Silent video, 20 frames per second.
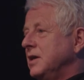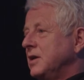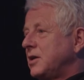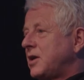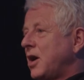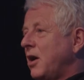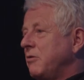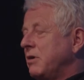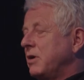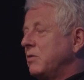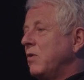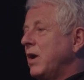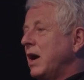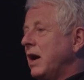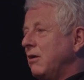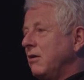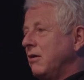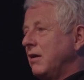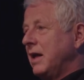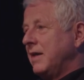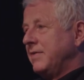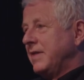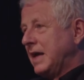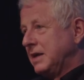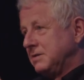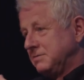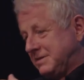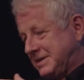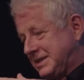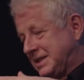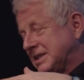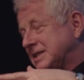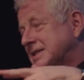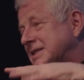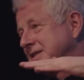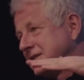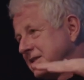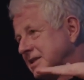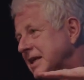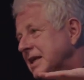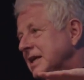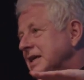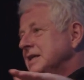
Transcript: going well and then just